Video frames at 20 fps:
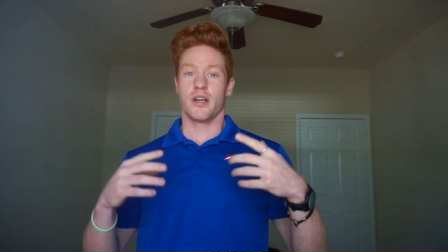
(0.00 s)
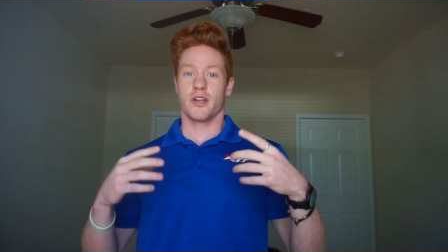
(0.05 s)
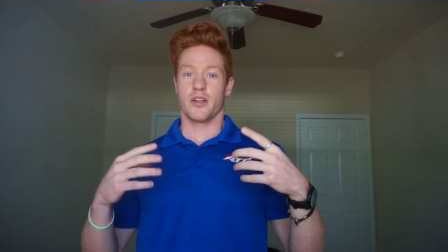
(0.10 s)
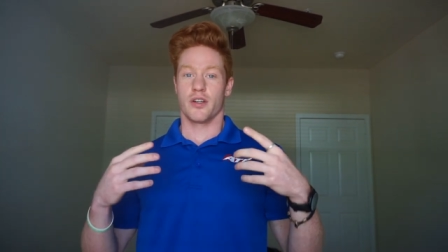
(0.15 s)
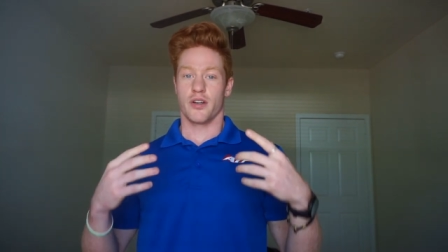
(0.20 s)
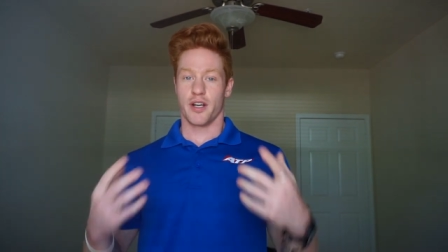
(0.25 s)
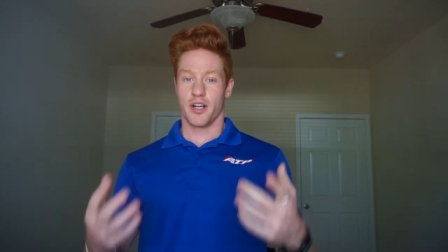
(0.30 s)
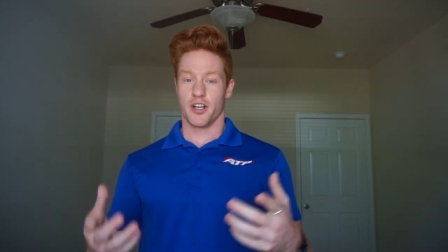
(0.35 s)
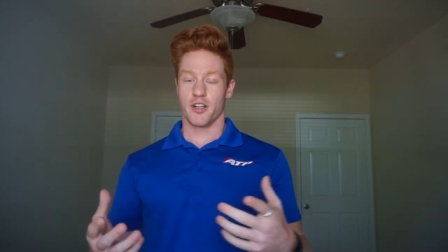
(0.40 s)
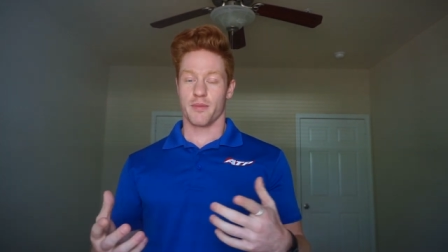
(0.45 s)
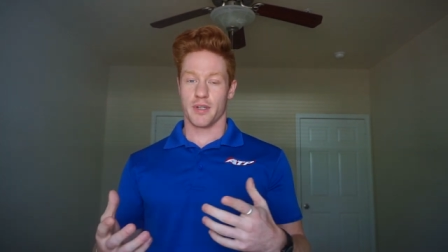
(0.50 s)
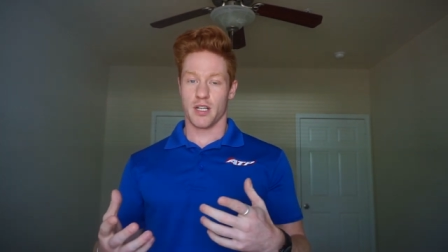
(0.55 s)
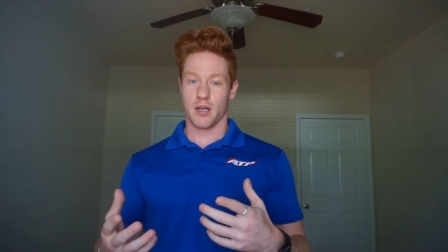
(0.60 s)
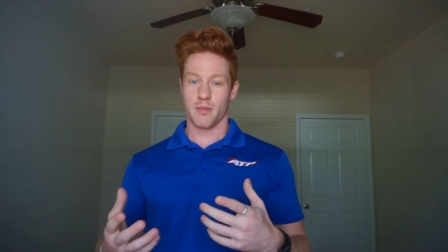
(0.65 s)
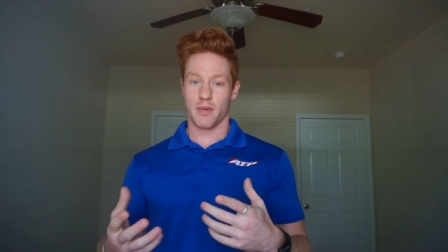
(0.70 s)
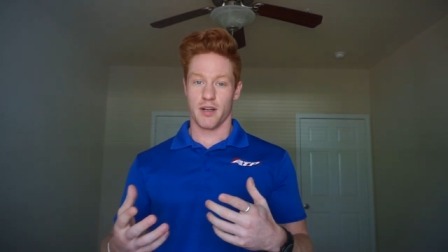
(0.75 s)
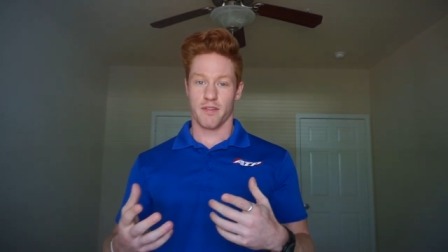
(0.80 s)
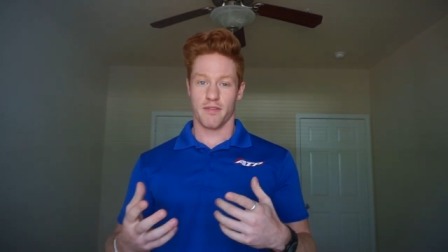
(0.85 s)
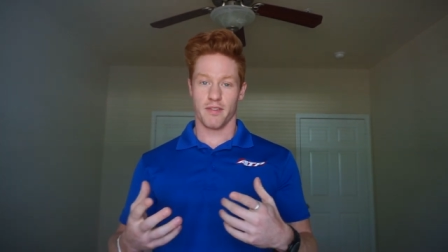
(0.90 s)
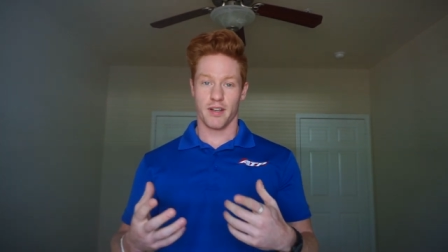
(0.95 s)
You're here to
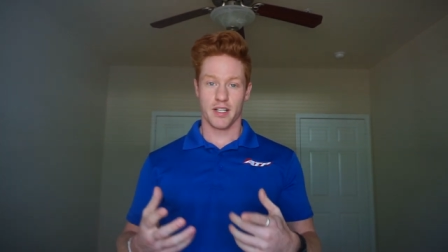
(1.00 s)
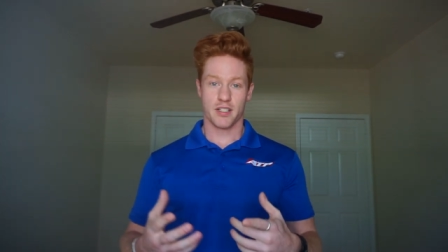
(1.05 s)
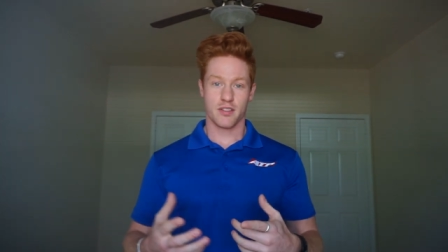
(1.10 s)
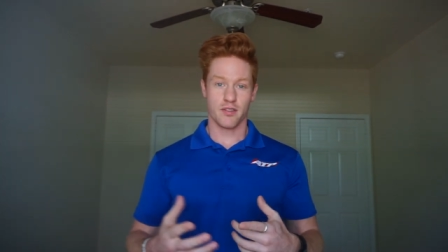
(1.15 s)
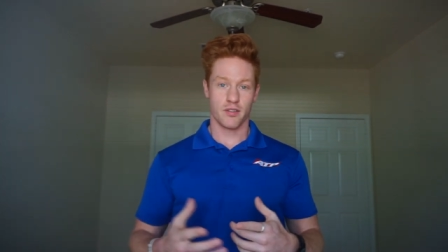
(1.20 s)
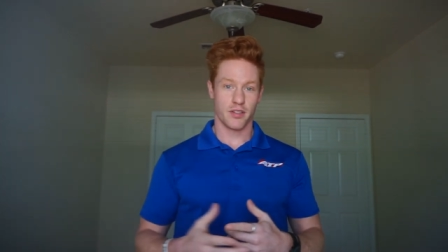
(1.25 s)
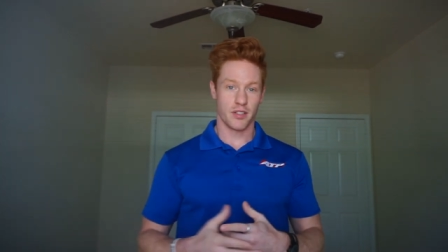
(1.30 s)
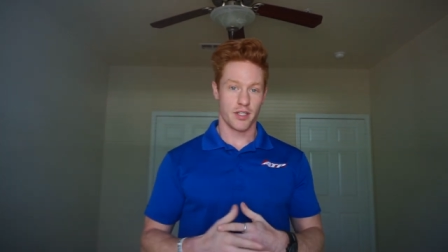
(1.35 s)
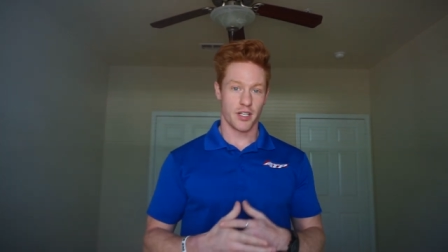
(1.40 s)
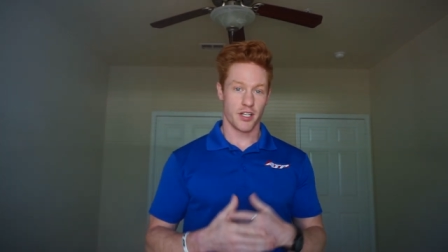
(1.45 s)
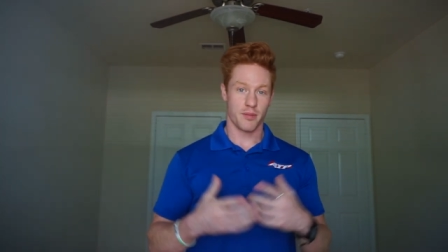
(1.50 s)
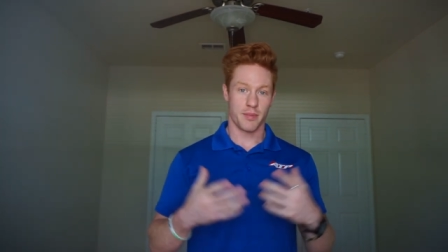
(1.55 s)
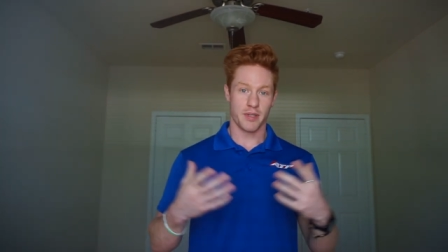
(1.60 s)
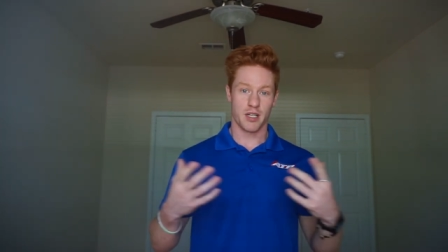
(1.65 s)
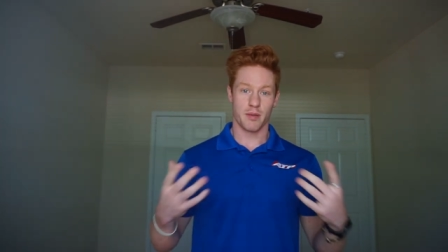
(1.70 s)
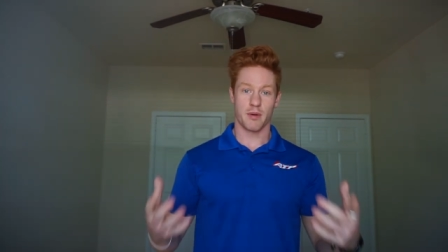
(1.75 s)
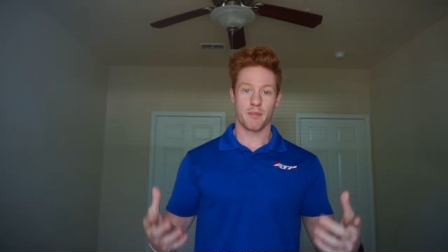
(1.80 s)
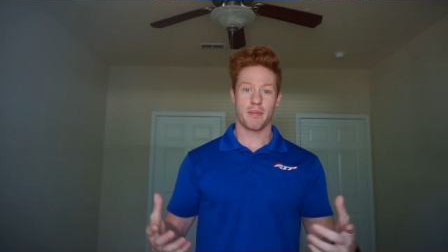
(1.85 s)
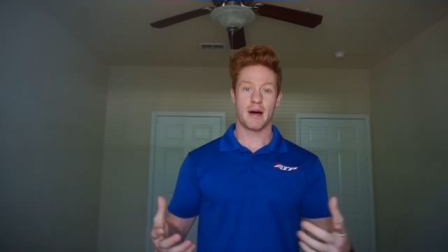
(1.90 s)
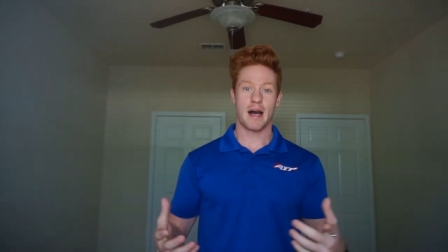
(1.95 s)
become a flight student, you're here to
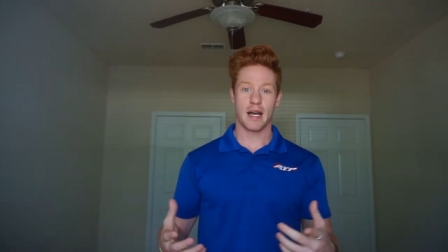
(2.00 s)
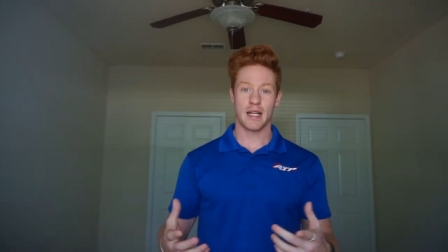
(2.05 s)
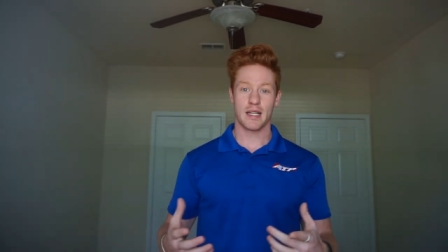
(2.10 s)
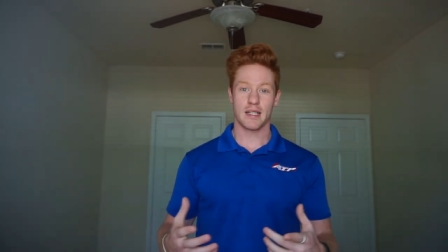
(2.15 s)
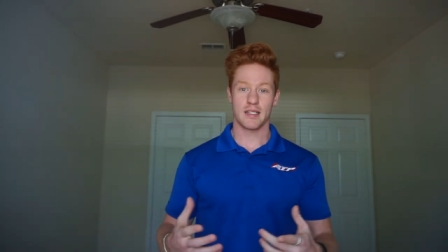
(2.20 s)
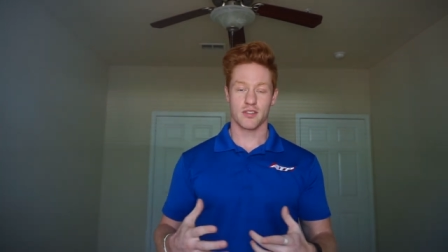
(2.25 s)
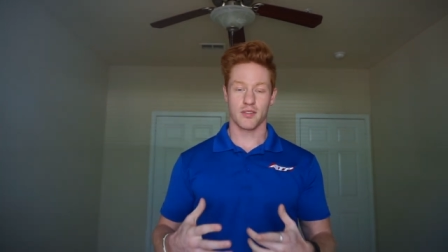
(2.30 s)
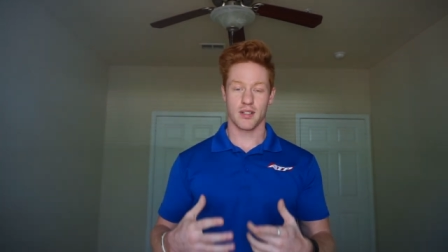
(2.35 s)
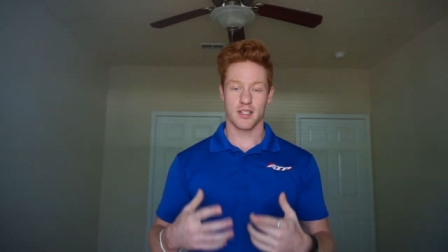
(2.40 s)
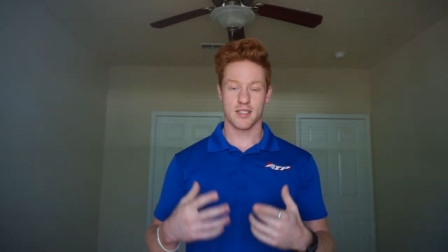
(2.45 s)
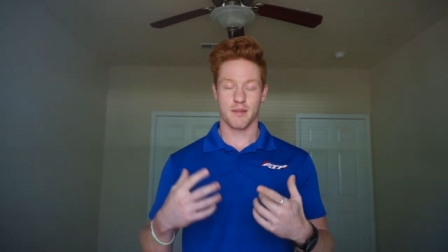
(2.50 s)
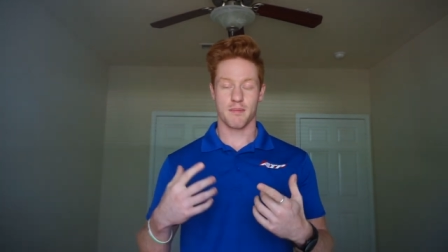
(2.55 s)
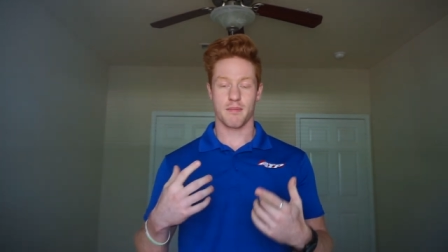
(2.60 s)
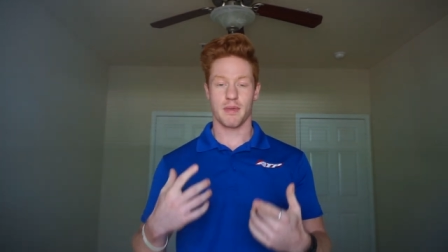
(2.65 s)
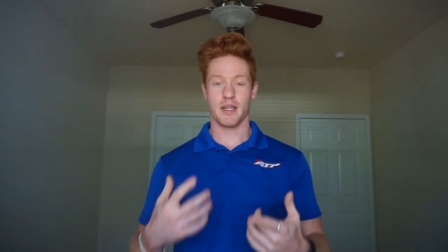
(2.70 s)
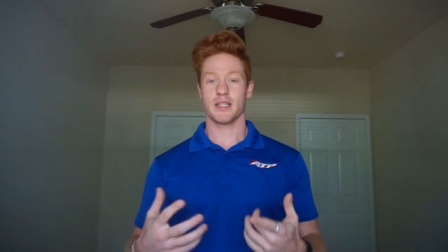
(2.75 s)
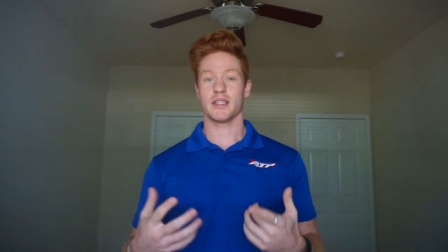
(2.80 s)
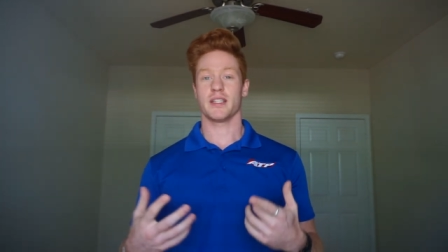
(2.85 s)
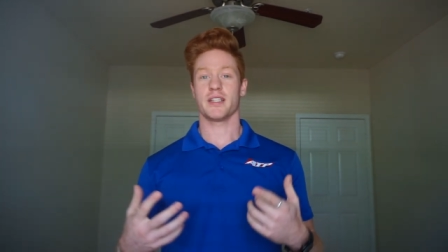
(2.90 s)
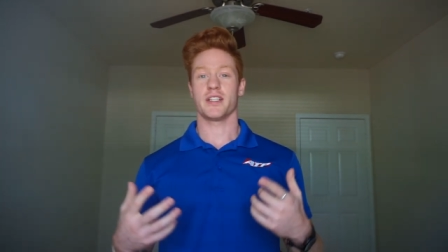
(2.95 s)
become a pilot, so that's the
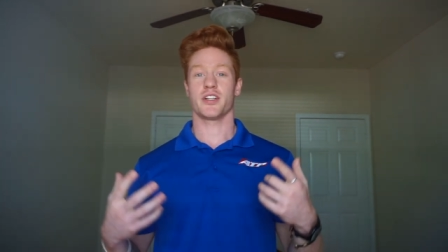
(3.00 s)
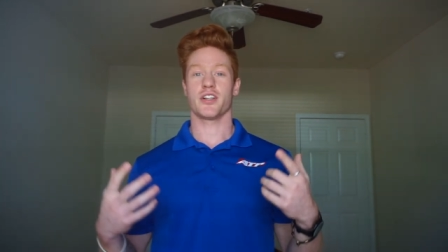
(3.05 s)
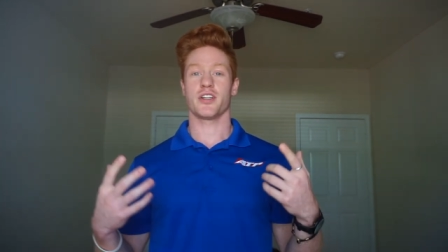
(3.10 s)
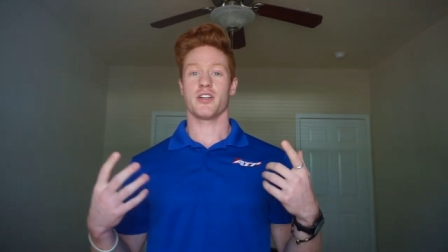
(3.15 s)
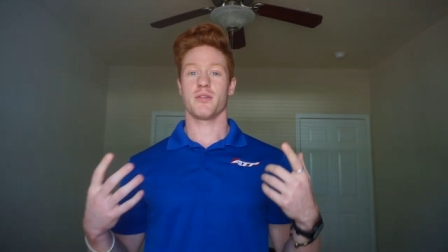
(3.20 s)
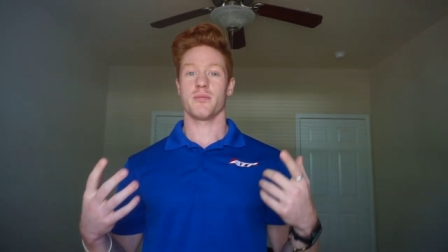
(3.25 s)
main thing you're